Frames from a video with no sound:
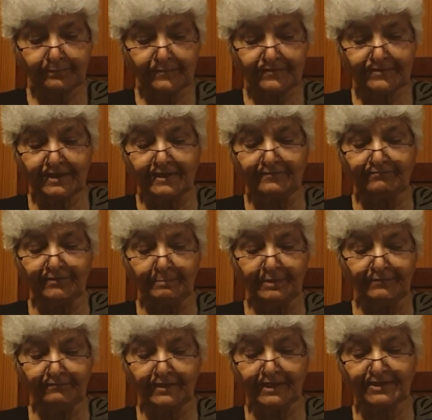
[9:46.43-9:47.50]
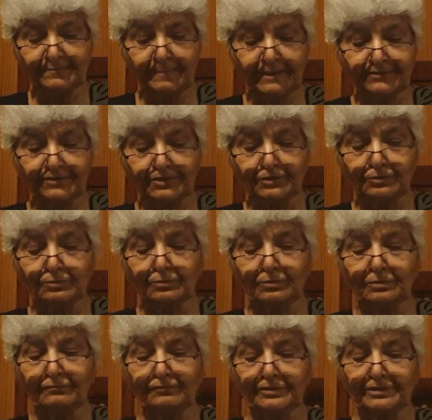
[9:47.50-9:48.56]
Slave women were expected to
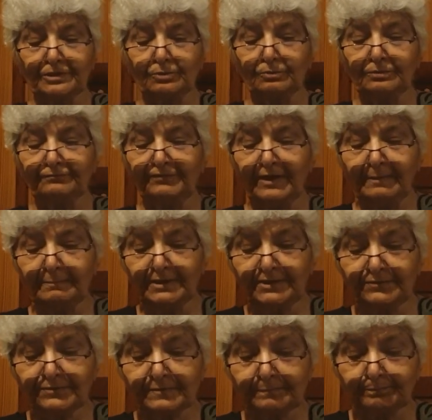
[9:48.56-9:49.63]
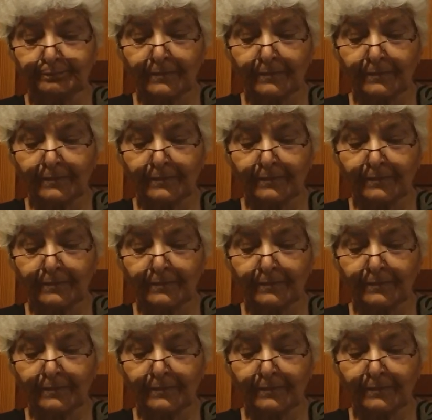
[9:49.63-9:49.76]
cook for their own families